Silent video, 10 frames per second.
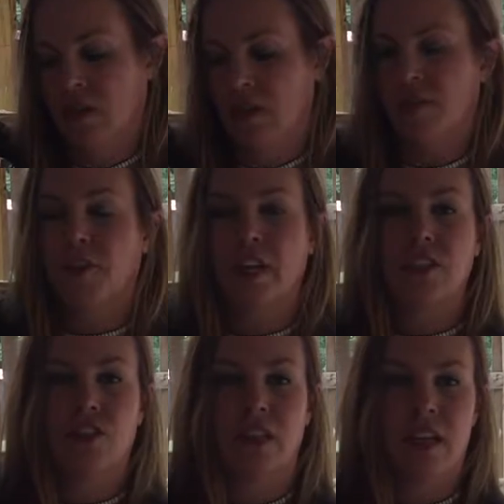the
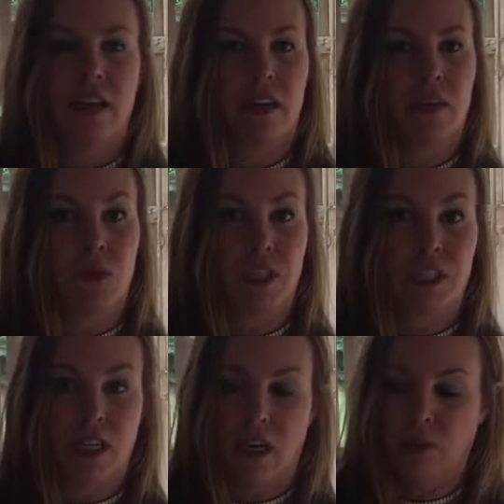fresher the egg, the more
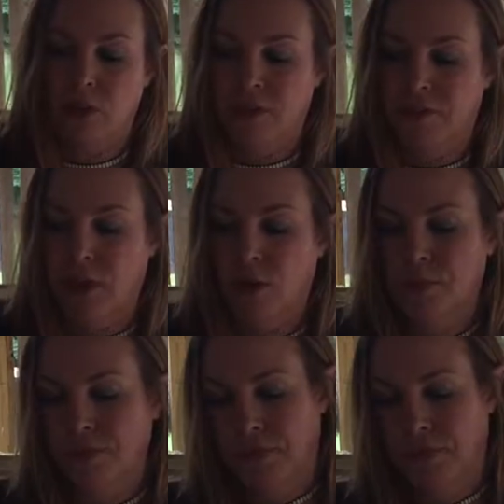stable the foam.